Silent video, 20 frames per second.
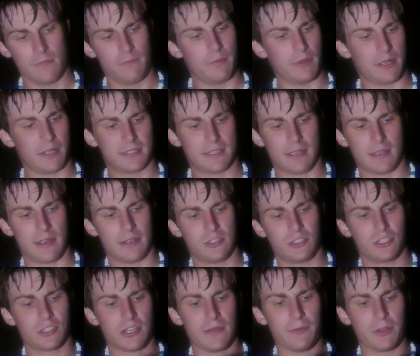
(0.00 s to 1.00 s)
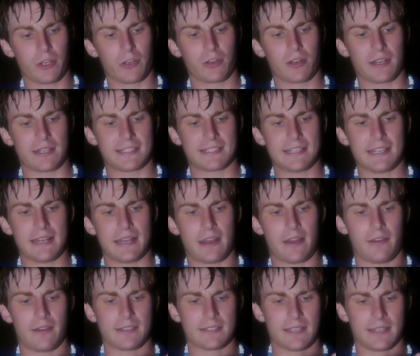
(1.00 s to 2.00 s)
but uh, it's just something you're gonna see in
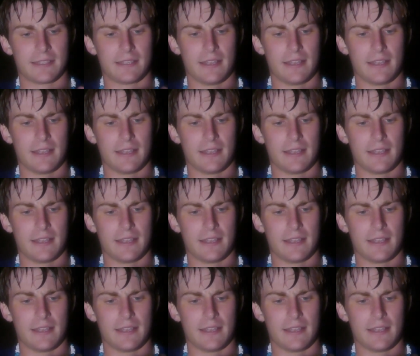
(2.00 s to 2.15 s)
areas like